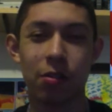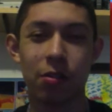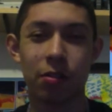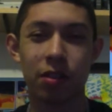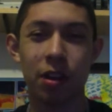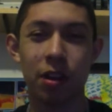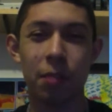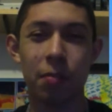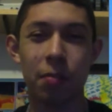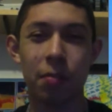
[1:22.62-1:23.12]
it's
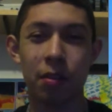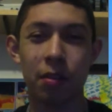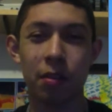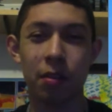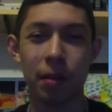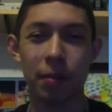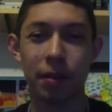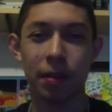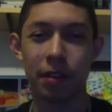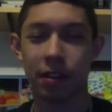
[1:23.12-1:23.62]
called
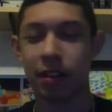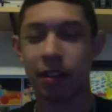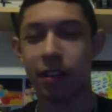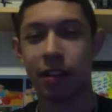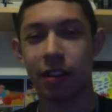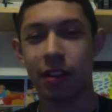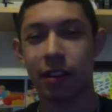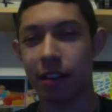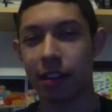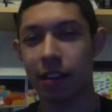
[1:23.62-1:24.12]
Burnbot, but
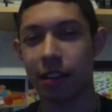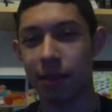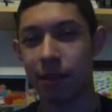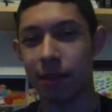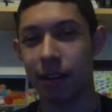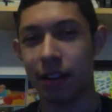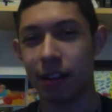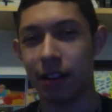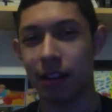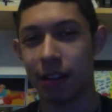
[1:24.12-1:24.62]
okay, never
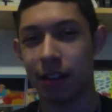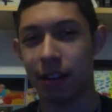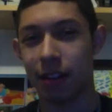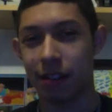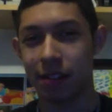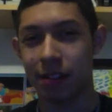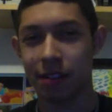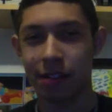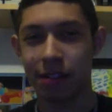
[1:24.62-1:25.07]
mind, Eggman.